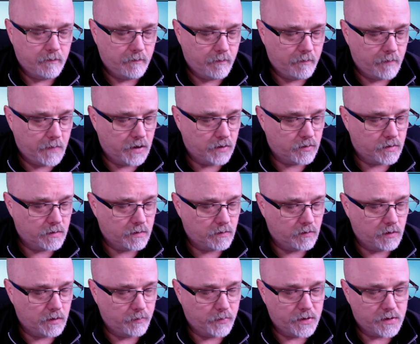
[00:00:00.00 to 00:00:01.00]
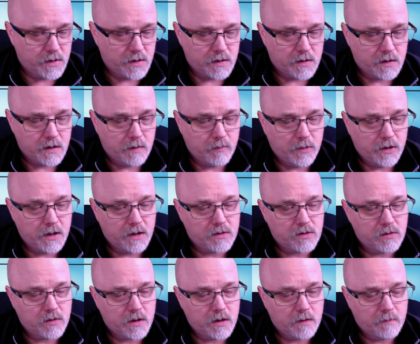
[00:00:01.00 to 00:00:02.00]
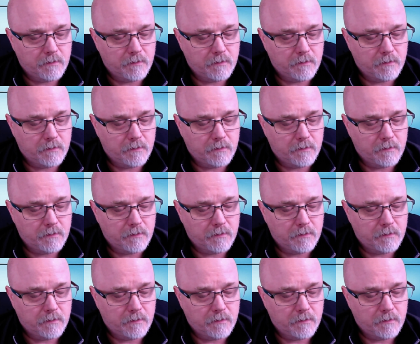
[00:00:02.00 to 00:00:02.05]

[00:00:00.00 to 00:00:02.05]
Mount Olympus this time, but that's okay.